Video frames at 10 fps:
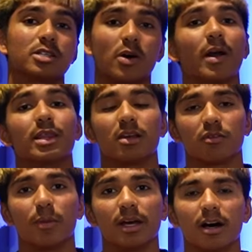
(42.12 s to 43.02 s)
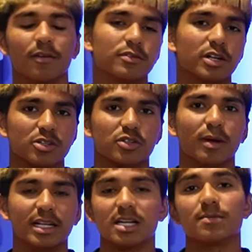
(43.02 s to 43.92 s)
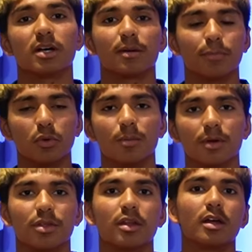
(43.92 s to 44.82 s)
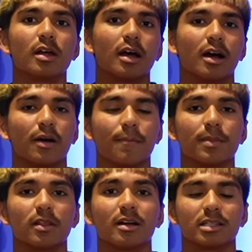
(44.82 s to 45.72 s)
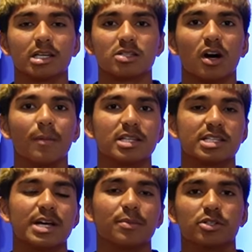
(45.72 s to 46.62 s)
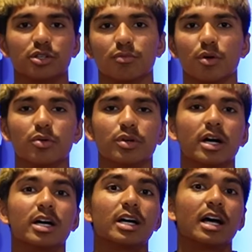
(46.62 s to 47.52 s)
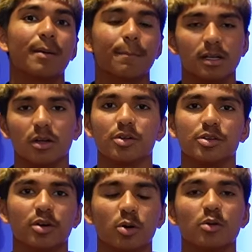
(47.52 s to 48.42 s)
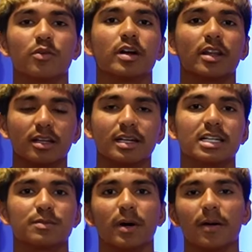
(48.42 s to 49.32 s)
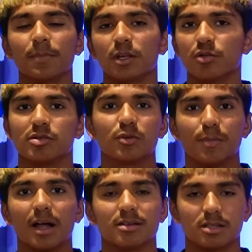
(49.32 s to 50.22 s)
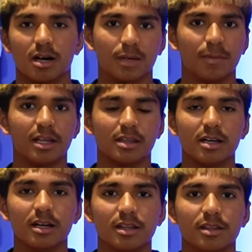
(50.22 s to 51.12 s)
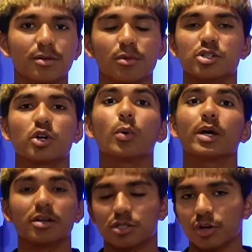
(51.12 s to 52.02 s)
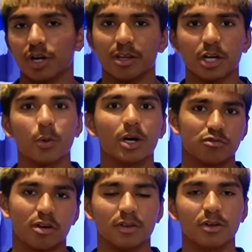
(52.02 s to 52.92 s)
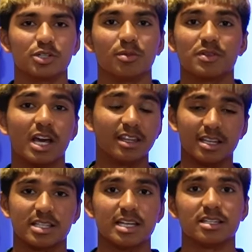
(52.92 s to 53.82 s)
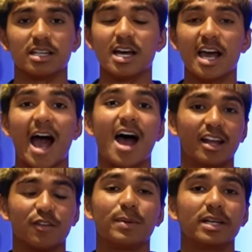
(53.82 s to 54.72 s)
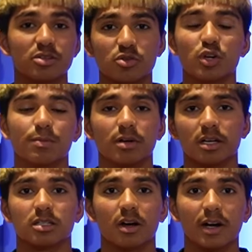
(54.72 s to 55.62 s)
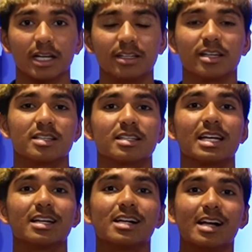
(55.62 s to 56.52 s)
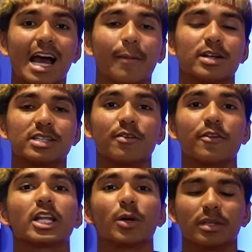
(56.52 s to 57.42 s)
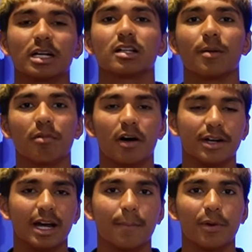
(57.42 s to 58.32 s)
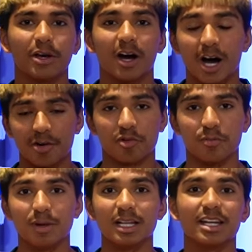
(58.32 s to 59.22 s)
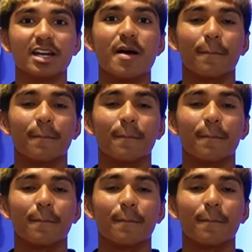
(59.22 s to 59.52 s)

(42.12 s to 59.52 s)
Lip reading: exciting things for me. I've touched on many teams like Bournemouth, like the excitement seen with Girona and Bologna over in other leagues. But Crystal Palace is arguably being the most quickest turnaround, the quickest revolution we've seen this season. And it's been super exciting. And you can see how much they value in the club right now, putting a £100 million